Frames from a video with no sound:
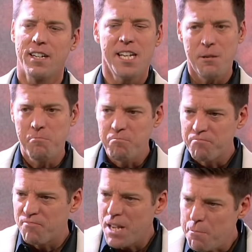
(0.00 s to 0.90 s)

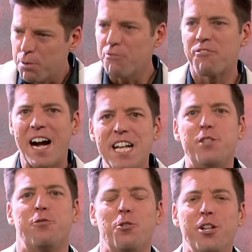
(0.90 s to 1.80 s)
He
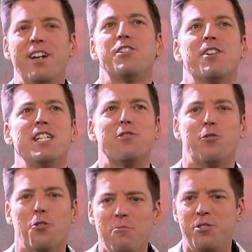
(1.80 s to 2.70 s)
provides for you and
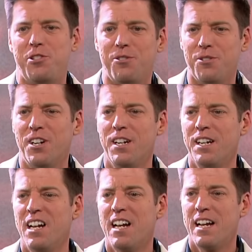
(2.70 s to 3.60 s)
transforms you
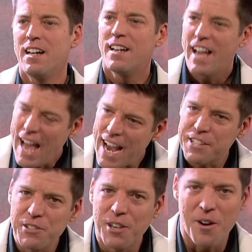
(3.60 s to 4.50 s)

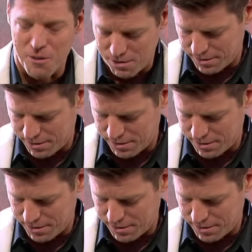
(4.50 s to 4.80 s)
as you go.